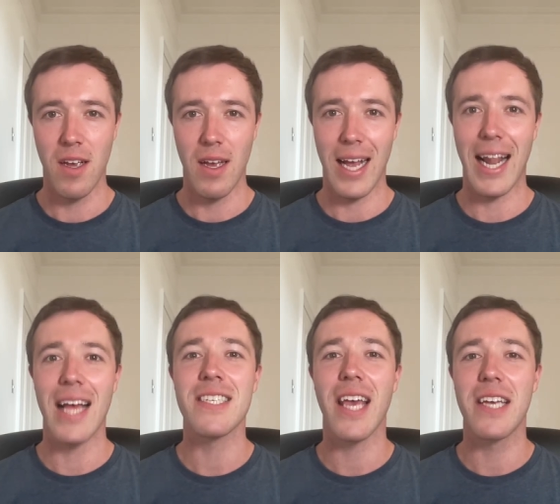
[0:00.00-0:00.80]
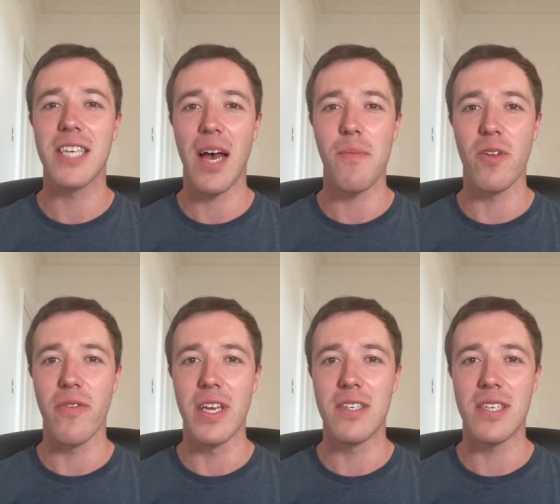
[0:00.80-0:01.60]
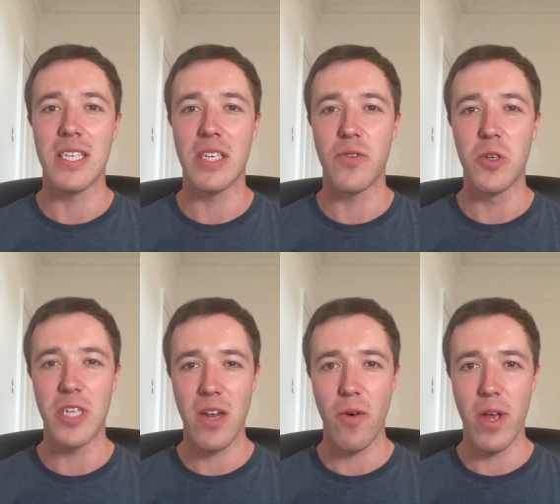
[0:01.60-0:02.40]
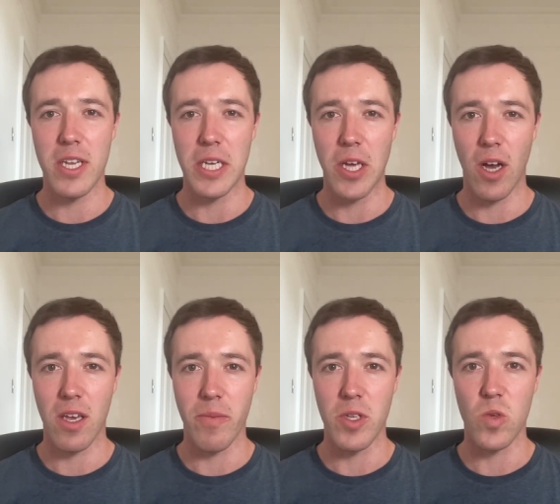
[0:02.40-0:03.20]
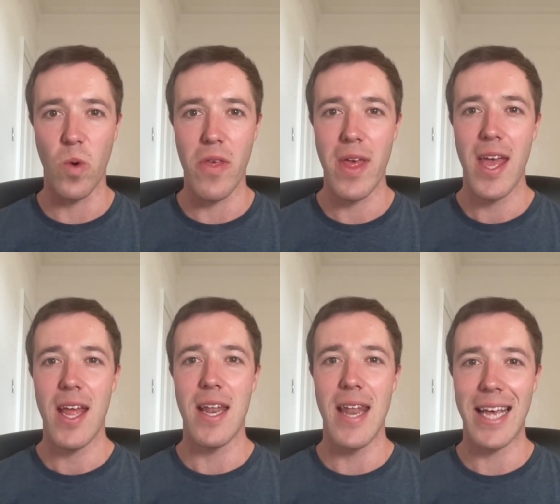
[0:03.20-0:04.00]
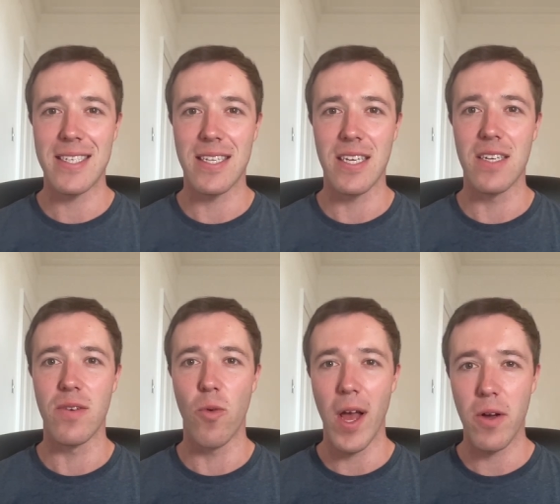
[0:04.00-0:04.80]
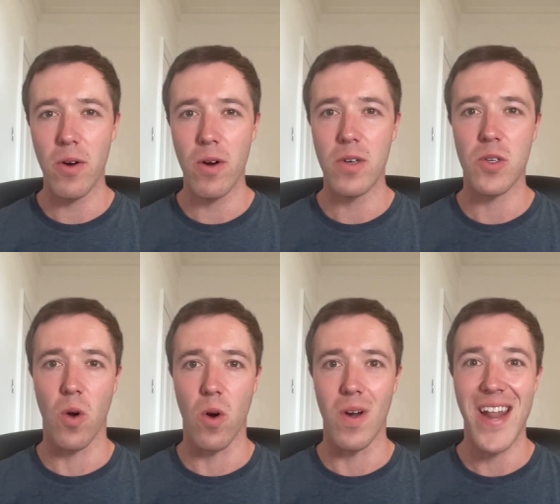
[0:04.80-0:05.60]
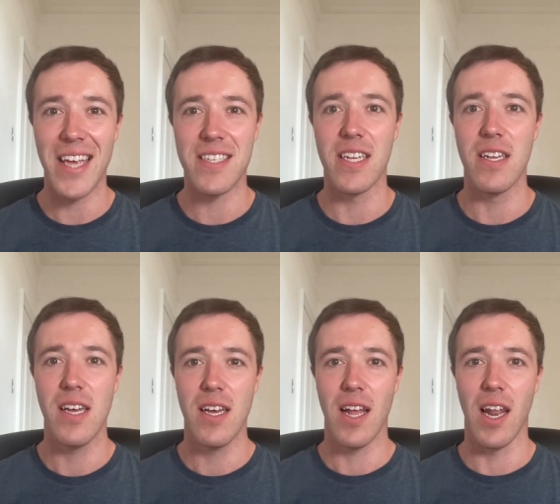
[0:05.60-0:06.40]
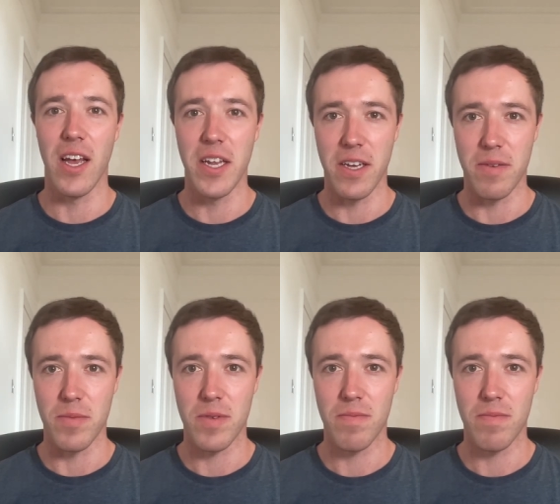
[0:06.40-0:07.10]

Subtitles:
A classic example of this is if you're generating documents with nested records or nested line items.